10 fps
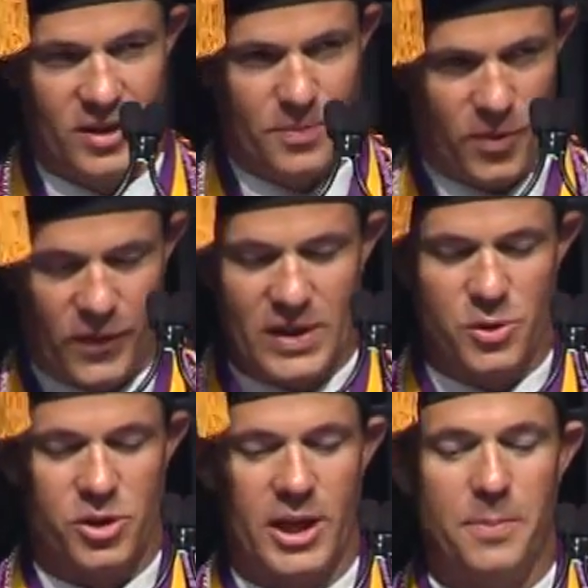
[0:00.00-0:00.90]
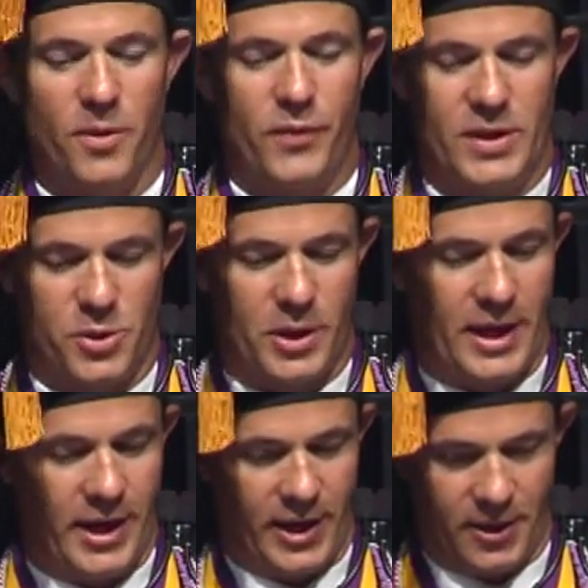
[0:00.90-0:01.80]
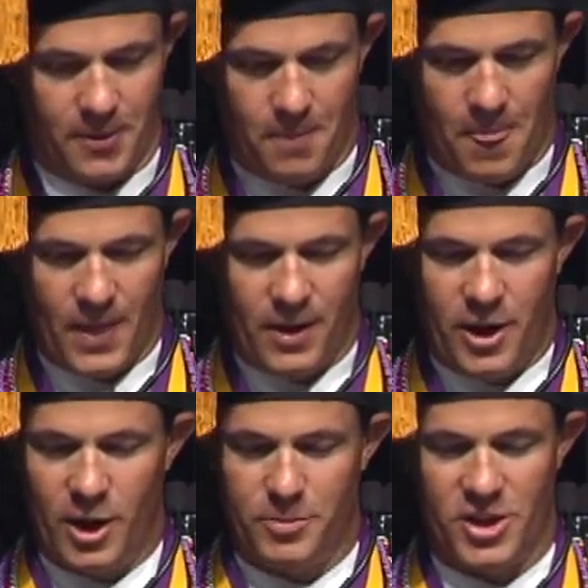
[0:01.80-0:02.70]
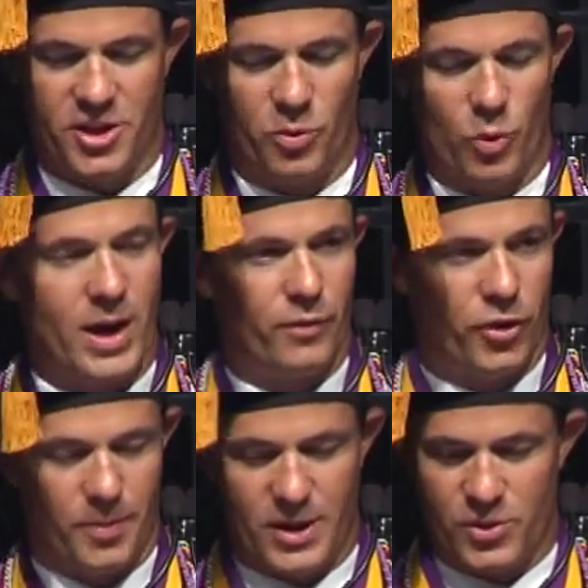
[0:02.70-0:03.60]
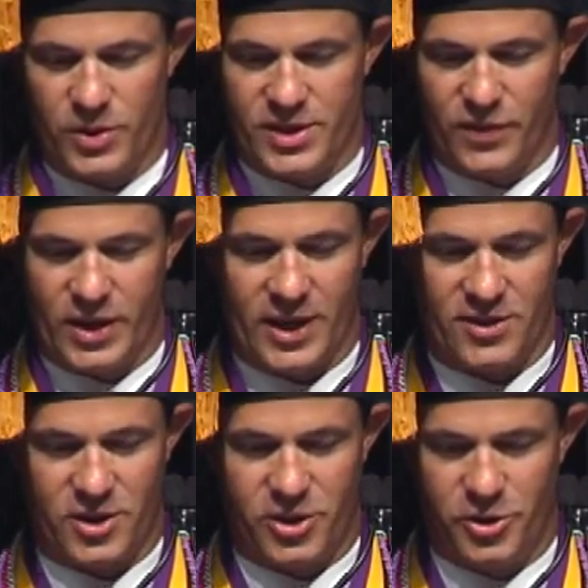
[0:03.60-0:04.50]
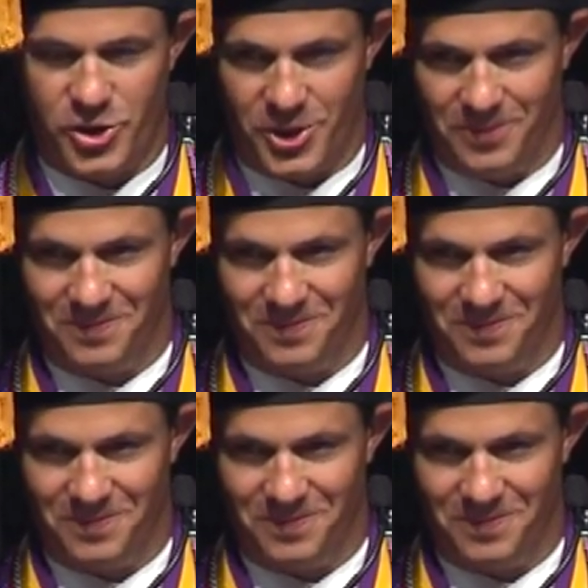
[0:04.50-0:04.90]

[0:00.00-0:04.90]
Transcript: Professors like Professor Kang helped us unravel the mysteries of the Constitution,